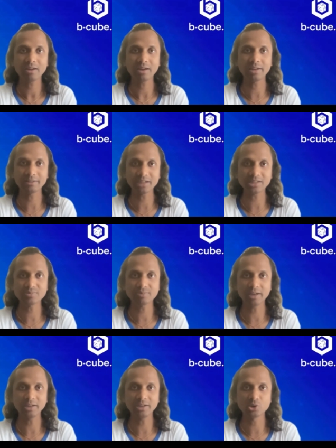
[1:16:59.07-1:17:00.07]
And that's
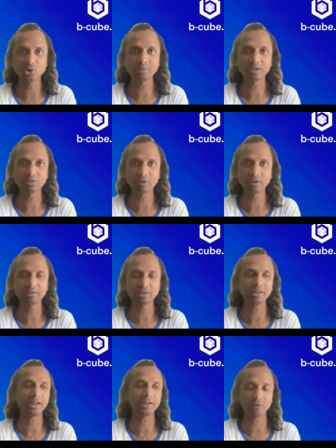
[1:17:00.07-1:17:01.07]
why it should be
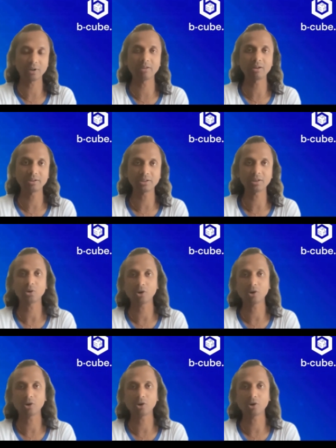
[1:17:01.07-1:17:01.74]
treated and regulated